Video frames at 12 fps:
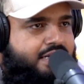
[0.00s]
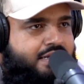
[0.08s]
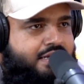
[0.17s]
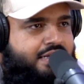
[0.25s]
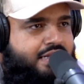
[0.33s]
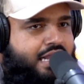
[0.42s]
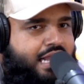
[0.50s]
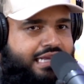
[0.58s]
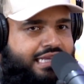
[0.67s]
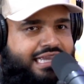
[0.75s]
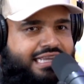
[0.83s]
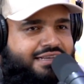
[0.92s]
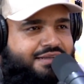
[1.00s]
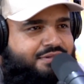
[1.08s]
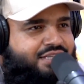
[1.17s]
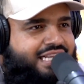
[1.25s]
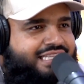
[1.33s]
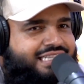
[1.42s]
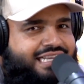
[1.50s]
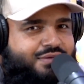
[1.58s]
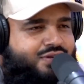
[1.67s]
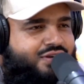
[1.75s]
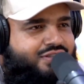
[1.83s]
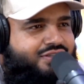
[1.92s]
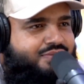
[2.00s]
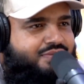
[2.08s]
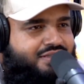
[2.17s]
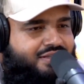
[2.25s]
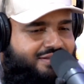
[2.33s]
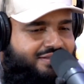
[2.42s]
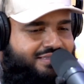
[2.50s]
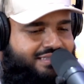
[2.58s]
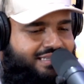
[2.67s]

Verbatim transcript: Yeah, and he ended up changing like 1 or 2 songs.